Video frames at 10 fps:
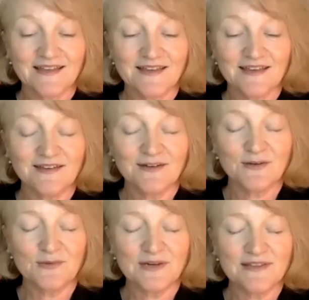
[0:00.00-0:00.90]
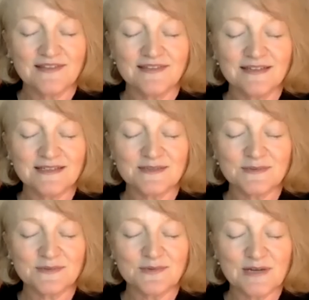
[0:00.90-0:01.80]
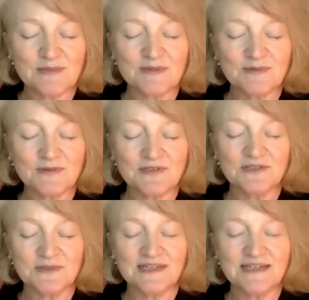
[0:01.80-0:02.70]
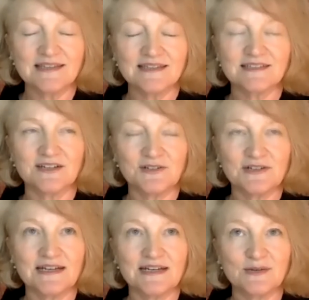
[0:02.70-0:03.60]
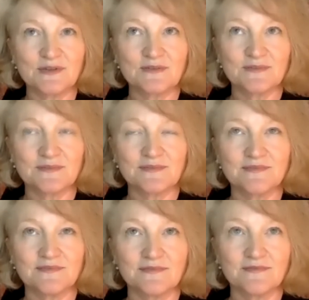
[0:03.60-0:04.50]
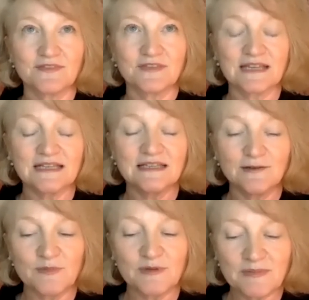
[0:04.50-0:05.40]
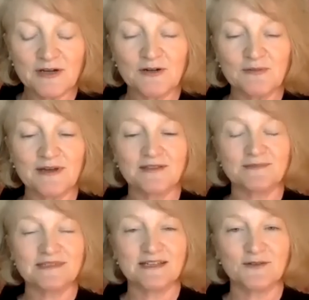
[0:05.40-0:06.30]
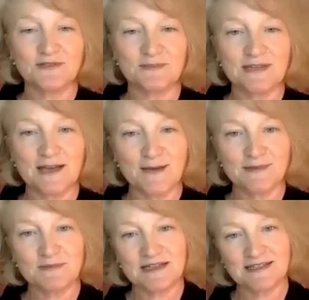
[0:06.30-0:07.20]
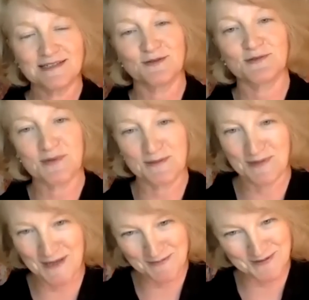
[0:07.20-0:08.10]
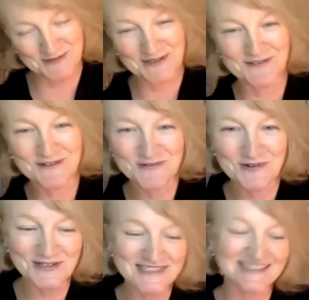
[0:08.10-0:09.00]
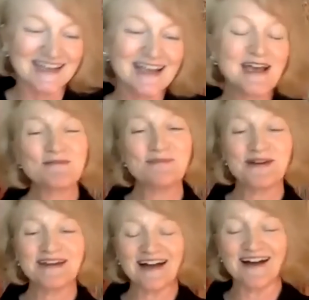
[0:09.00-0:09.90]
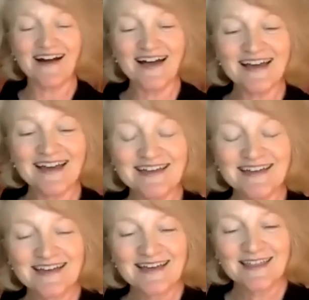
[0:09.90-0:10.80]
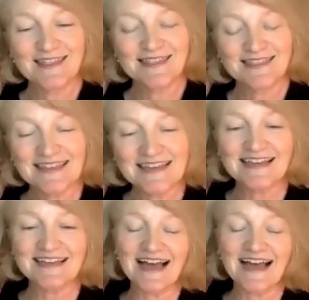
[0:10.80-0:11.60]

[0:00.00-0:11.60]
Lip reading: you know, one of the things white people are doing in this country now is feeling a little bit better about themselves sometimes, because those white people are even worse. But I think